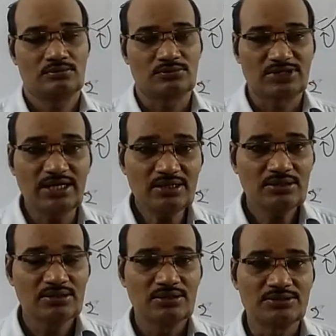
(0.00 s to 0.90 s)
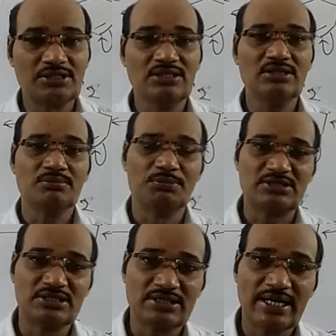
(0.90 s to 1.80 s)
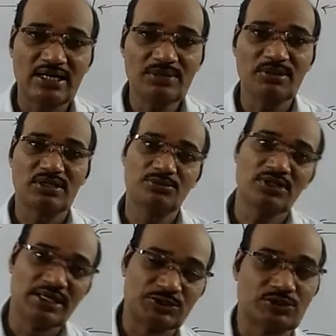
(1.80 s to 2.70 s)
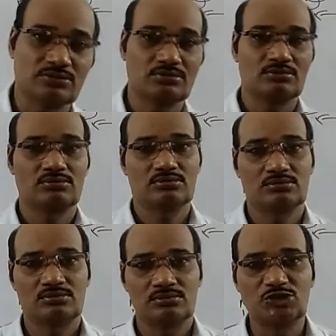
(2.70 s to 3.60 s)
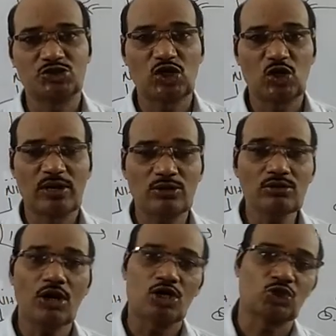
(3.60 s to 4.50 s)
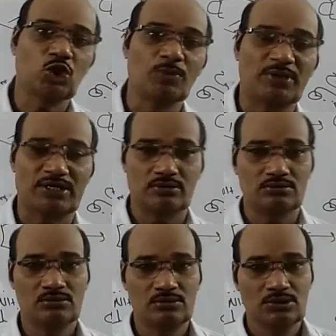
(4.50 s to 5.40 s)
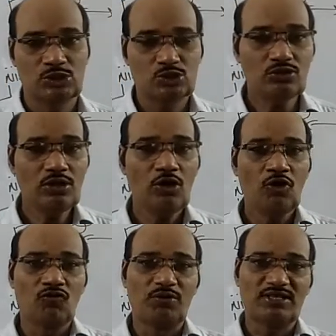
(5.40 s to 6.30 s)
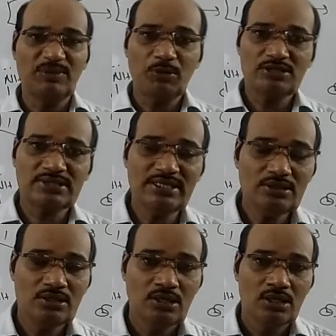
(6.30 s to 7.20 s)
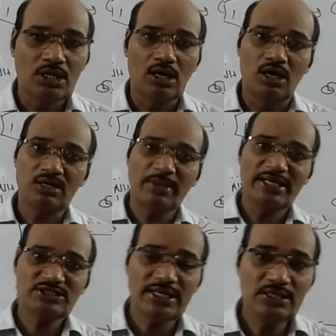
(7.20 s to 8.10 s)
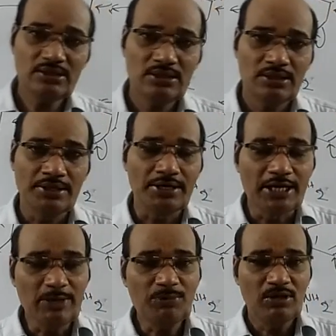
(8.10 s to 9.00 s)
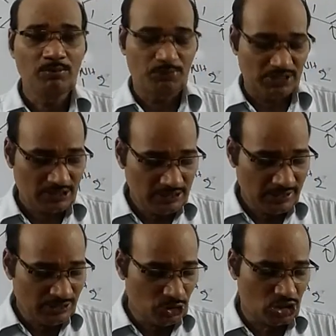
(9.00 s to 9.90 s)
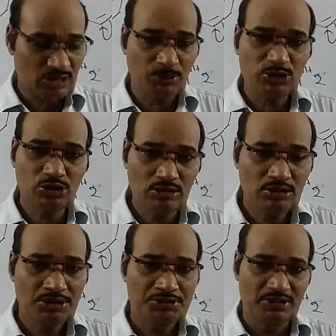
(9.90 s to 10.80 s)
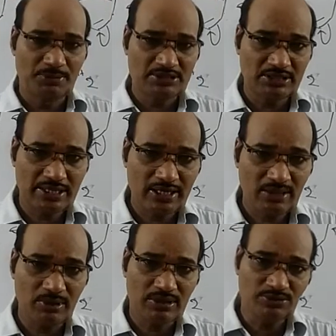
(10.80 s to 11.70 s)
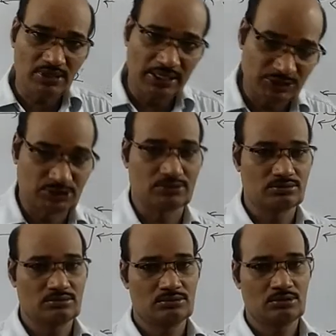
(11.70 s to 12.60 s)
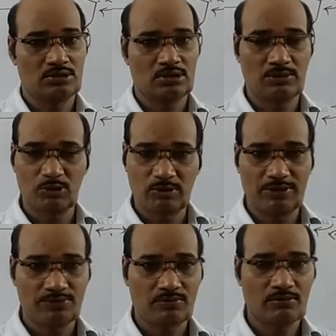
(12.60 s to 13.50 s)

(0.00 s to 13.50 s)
then the basic character becomes less. This is called what? Ortho effect. So whether plus I or minus I, if present at the ortho position, the basic character becomes less. Number one.